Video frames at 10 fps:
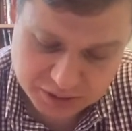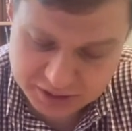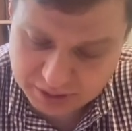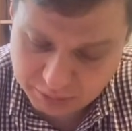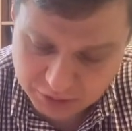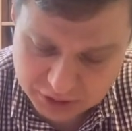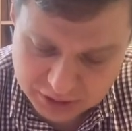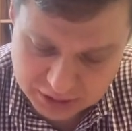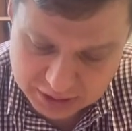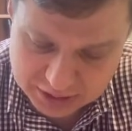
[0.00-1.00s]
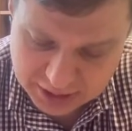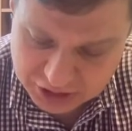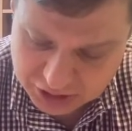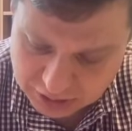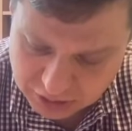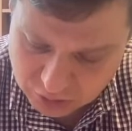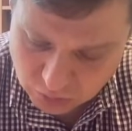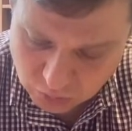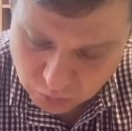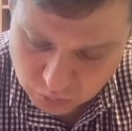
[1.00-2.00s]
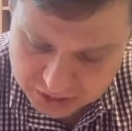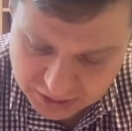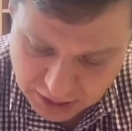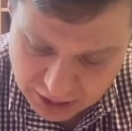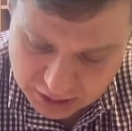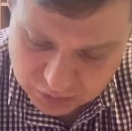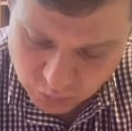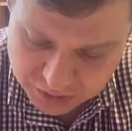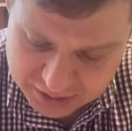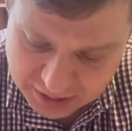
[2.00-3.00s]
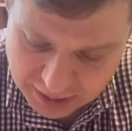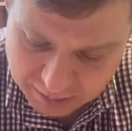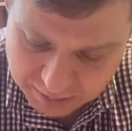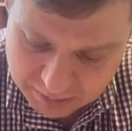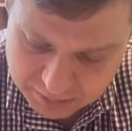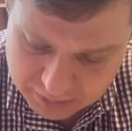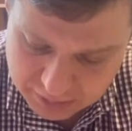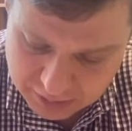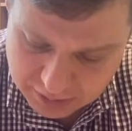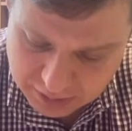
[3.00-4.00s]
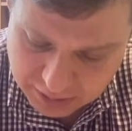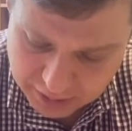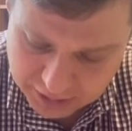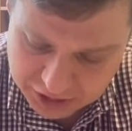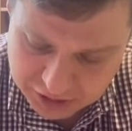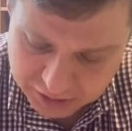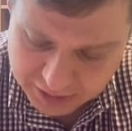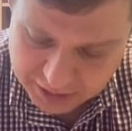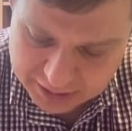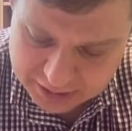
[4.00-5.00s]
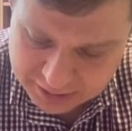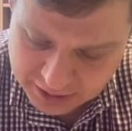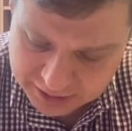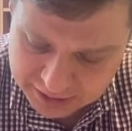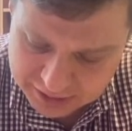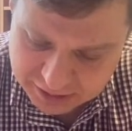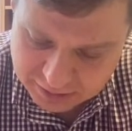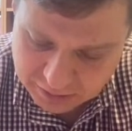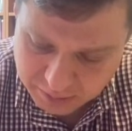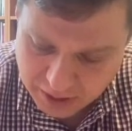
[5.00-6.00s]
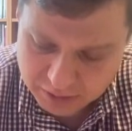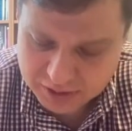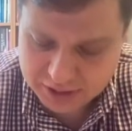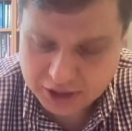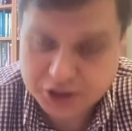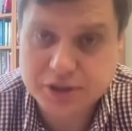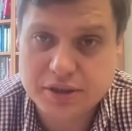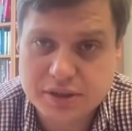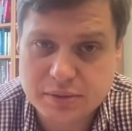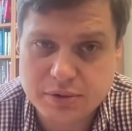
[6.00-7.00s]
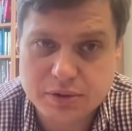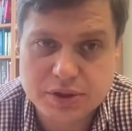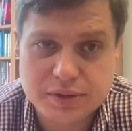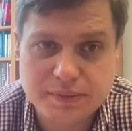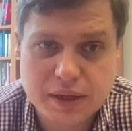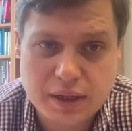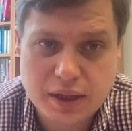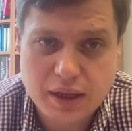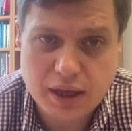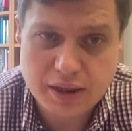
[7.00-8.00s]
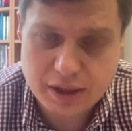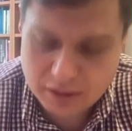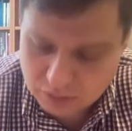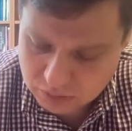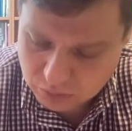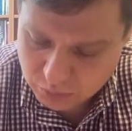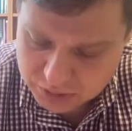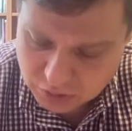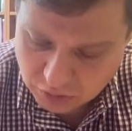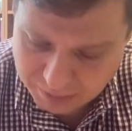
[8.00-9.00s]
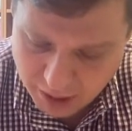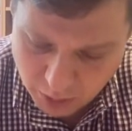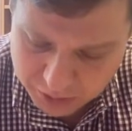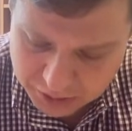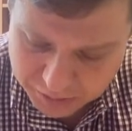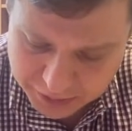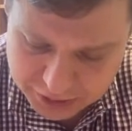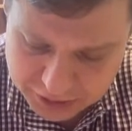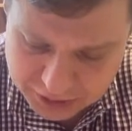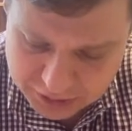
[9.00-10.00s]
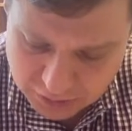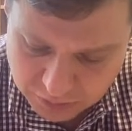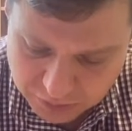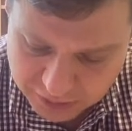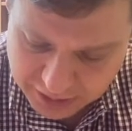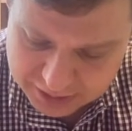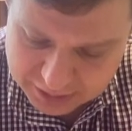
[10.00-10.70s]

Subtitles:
distribution is essentially you start with some initial guess, theta 0, about your station distribution, and then you do what is called power iteration. So the next